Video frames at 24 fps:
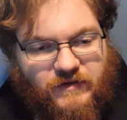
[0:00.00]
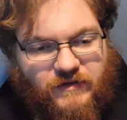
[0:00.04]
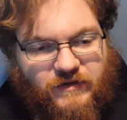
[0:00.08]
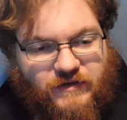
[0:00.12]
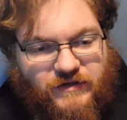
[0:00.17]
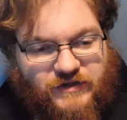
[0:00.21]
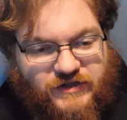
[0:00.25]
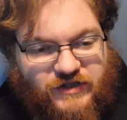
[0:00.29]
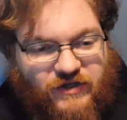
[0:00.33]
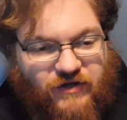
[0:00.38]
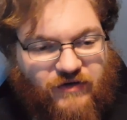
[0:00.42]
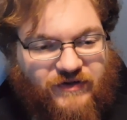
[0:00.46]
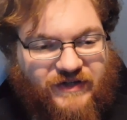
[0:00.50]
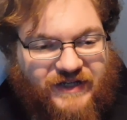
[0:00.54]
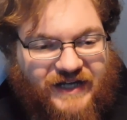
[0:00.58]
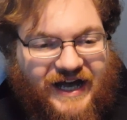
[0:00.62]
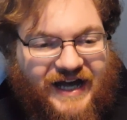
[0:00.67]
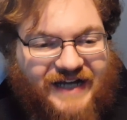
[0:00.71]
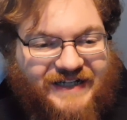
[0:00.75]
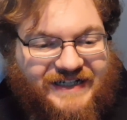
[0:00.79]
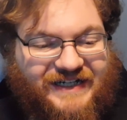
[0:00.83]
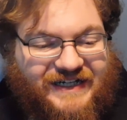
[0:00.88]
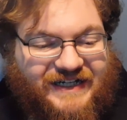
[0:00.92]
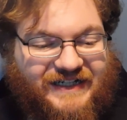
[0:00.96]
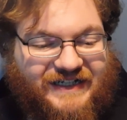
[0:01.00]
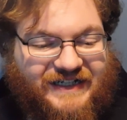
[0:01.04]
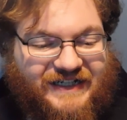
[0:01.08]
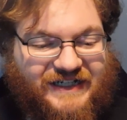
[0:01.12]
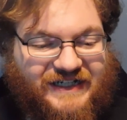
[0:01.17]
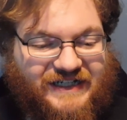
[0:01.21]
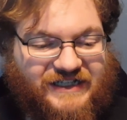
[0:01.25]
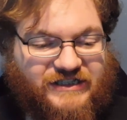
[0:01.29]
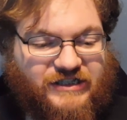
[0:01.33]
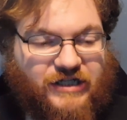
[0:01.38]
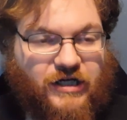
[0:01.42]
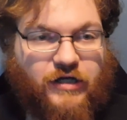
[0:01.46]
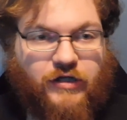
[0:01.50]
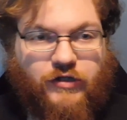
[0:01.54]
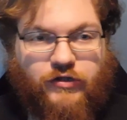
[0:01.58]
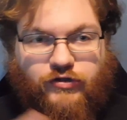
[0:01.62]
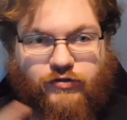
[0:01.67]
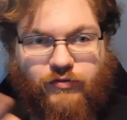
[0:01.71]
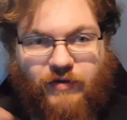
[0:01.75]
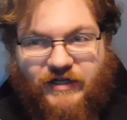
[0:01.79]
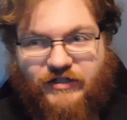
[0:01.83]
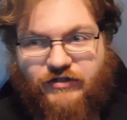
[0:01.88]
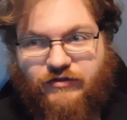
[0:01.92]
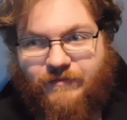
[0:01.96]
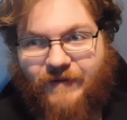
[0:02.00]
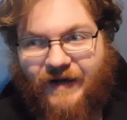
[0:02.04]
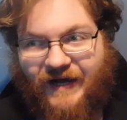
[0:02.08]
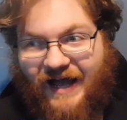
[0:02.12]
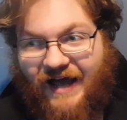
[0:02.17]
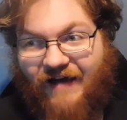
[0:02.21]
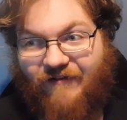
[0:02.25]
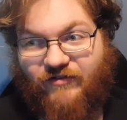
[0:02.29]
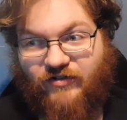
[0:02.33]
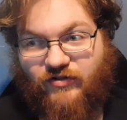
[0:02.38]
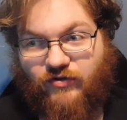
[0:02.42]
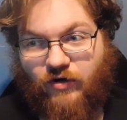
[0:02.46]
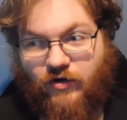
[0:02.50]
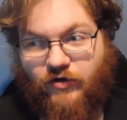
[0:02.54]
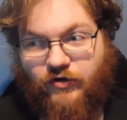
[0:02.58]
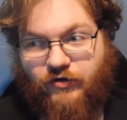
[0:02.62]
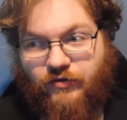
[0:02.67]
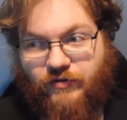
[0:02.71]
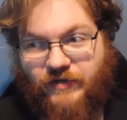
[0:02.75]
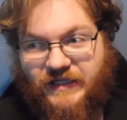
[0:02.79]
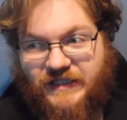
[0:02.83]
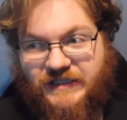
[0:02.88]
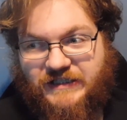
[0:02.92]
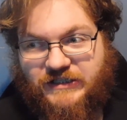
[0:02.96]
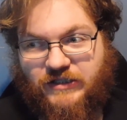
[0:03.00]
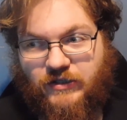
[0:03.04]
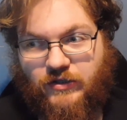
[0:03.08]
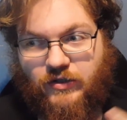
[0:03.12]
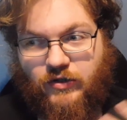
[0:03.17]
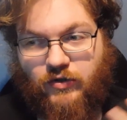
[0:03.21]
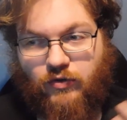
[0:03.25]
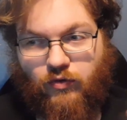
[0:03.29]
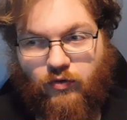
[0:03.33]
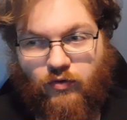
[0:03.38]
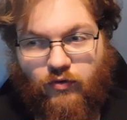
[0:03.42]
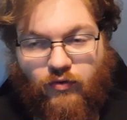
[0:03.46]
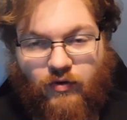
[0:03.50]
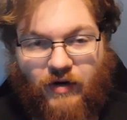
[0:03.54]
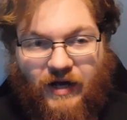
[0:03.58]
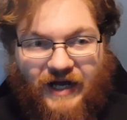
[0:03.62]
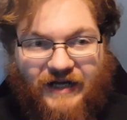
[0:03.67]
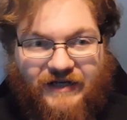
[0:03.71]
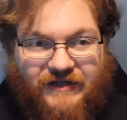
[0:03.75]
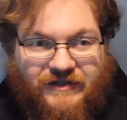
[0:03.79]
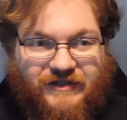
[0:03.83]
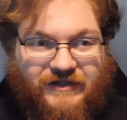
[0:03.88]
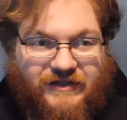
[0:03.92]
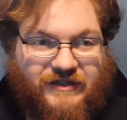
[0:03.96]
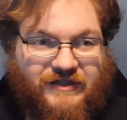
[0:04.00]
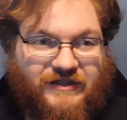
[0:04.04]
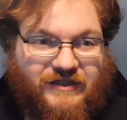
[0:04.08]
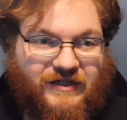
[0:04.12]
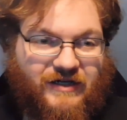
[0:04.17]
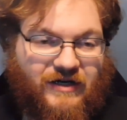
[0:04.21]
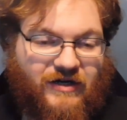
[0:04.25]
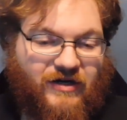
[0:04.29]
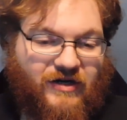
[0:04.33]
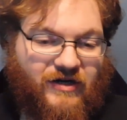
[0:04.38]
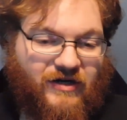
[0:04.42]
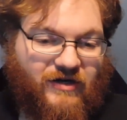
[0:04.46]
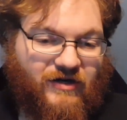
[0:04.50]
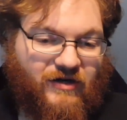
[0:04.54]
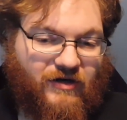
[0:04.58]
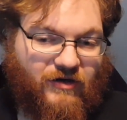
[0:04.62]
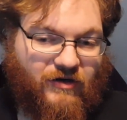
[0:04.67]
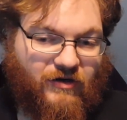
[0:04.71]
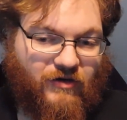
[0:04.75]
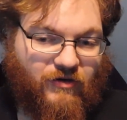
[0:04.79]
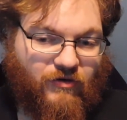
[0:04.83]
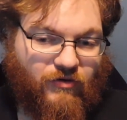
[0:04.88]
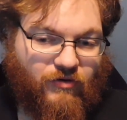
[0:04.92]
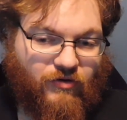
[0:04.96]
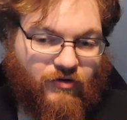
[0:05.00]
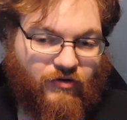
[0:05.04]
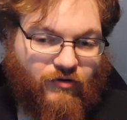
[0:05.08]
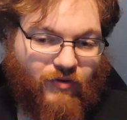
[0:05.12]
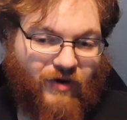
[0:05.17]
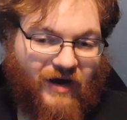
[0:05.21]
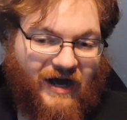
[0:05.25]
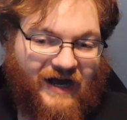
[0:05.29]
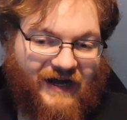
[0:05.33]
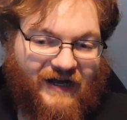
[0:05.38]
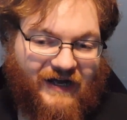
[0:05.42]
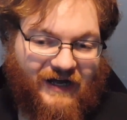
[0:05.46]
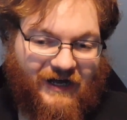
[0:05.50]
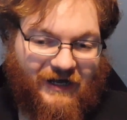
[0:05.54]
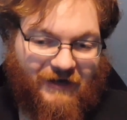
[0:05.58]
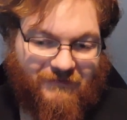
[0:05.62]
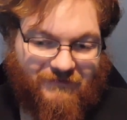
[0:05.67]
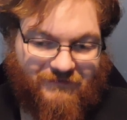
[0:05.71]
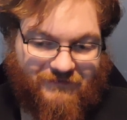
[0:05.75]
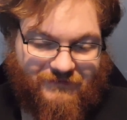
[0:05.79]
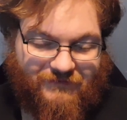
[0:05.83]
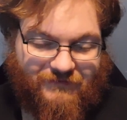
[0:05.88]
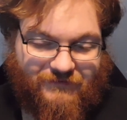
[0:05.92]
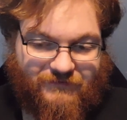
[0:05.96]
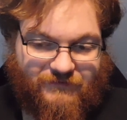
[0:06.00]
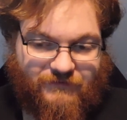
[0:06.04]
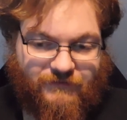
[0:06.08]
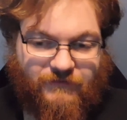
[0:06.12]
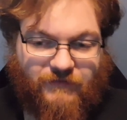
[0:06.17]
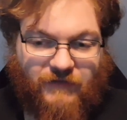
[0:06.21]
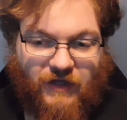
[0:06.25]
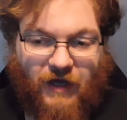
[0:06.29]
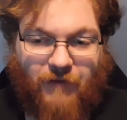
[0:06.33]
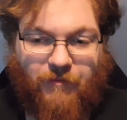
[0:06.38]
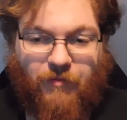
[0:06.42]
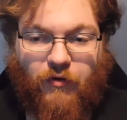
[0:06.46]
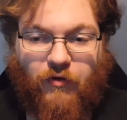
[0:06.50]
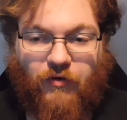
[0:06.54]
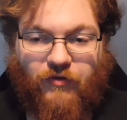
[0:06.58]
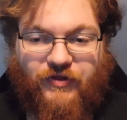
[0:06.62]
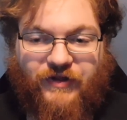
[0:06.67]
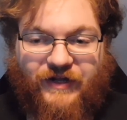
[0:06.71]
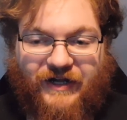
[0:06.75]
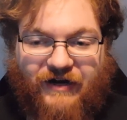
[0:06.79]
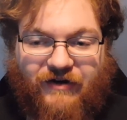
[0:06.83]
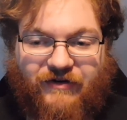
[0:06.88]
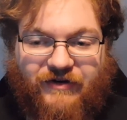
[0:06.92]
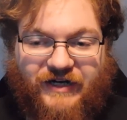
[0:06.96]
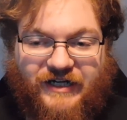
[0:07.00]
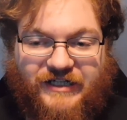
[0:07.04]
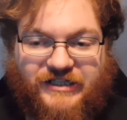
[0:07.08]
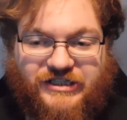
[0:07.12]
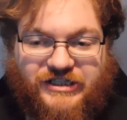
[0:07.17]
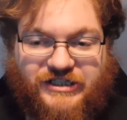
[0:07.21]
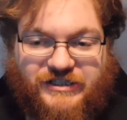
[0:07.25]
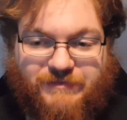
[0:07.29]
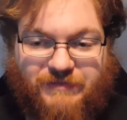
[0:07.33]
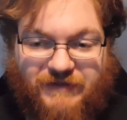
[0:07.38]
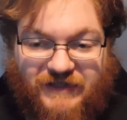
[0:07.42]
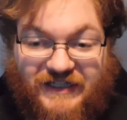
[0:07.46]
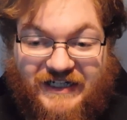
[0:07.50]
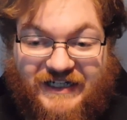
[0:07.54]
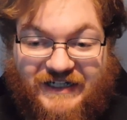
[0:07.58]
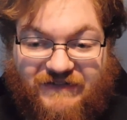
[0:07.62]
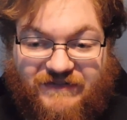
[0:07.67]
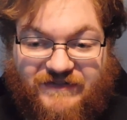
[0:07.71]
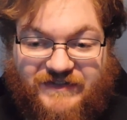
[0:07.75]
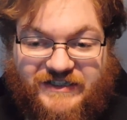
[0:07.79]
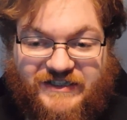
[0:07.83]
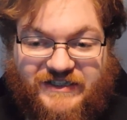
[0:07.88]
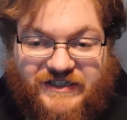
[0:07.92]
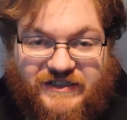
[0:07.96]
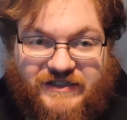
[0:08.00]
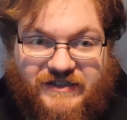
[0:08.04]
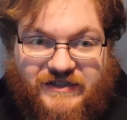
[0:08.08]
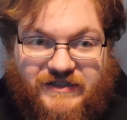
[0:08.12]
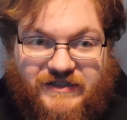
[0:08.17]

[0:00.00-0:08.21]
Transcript: So the idea is, do I do my Avatar duties, or do I uphold the Air Nation's beliefs?